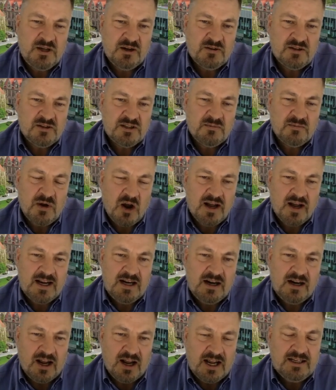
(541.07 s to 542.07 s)
some
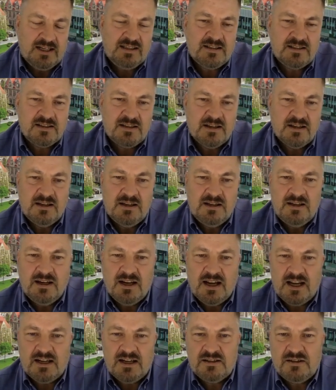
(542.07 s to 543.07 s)
highlights
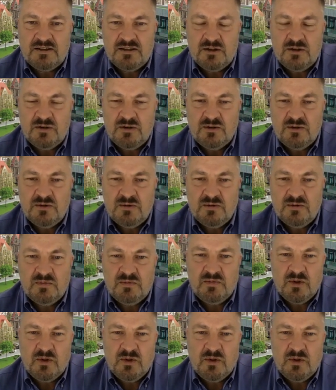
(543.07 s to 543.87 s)
as to the